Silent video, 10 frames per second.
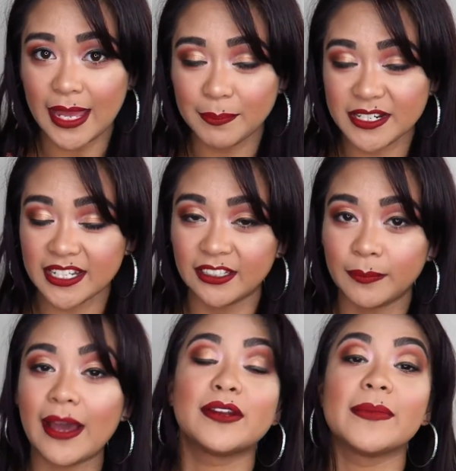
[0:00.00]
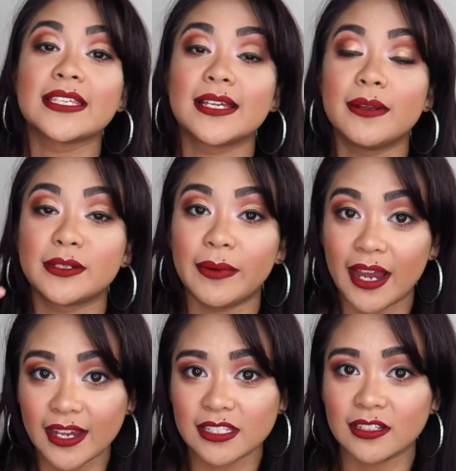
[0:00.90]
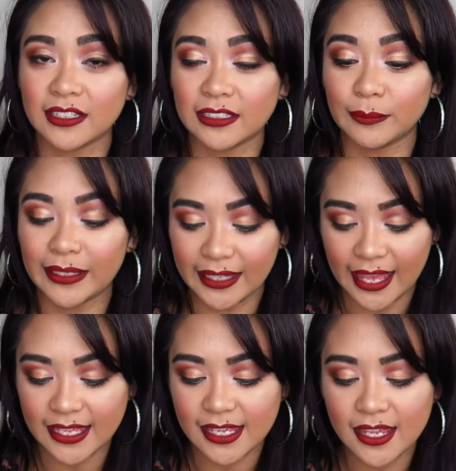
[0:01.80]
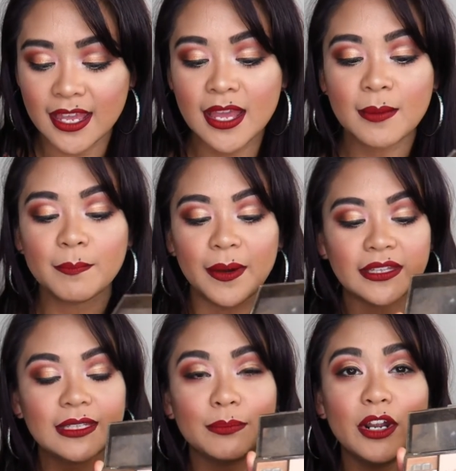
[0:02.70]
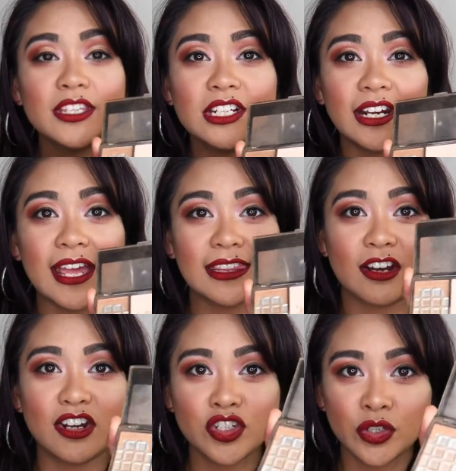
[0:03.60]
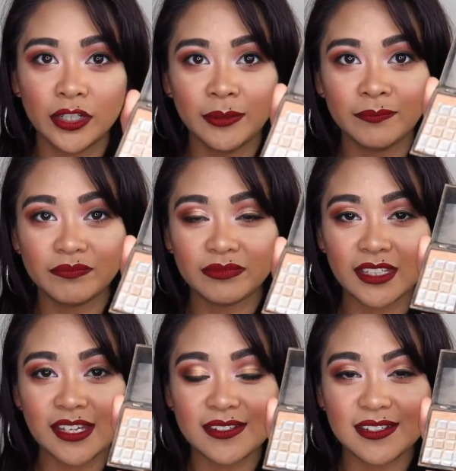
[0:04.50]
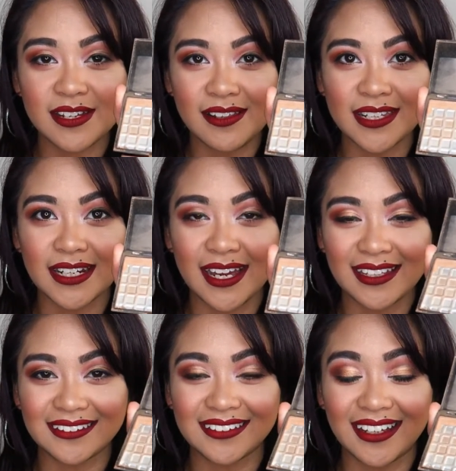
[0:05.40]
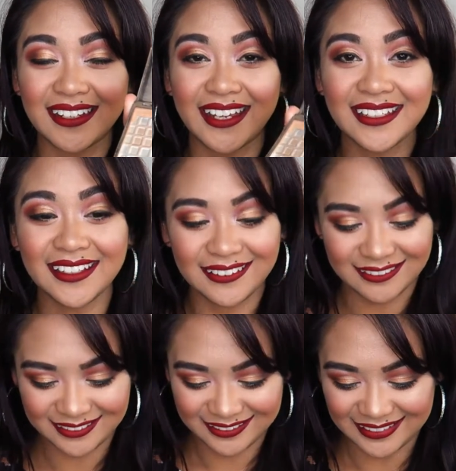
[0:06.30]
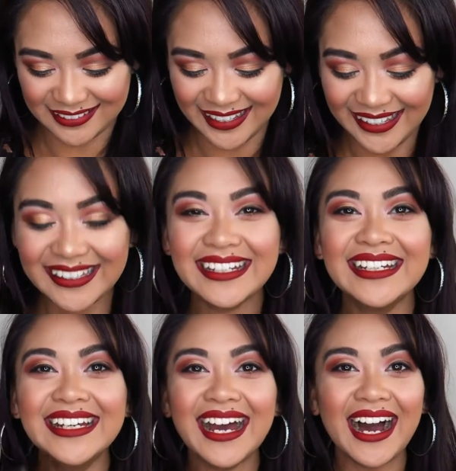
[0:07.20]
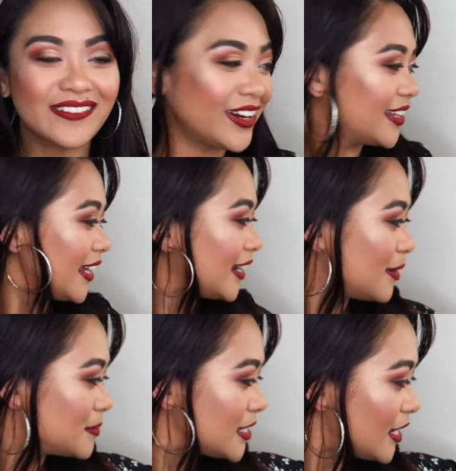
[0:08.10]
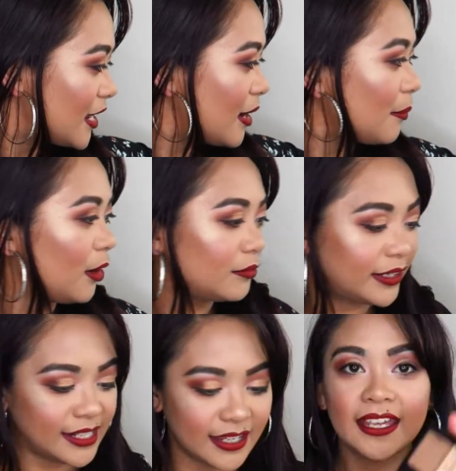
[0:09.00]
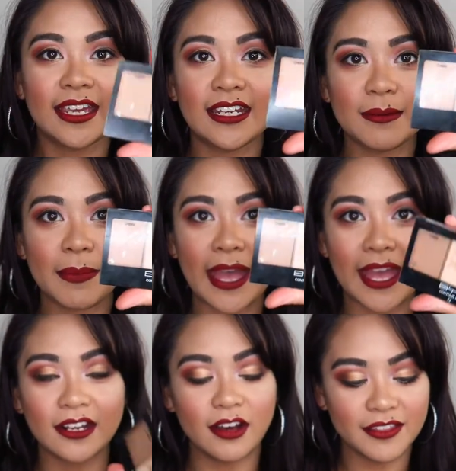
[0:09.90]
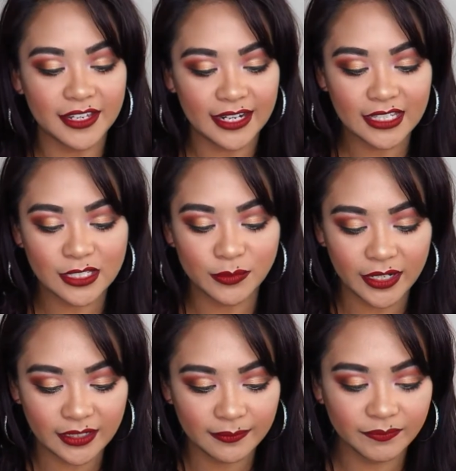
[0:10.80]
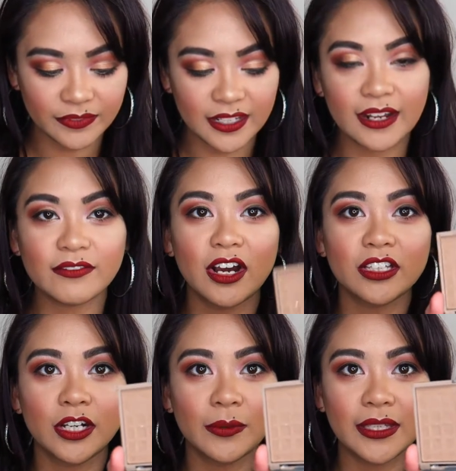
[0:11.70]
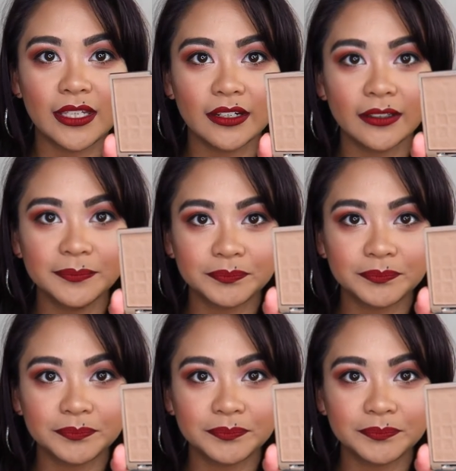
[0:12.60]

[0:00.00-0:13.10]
That particular powder makes under my eyes look a little bit cakey, but the bronzer and the contour, can you tell that I like it? I've got that empty. I'm already hitting pan on the next one that I've got going here.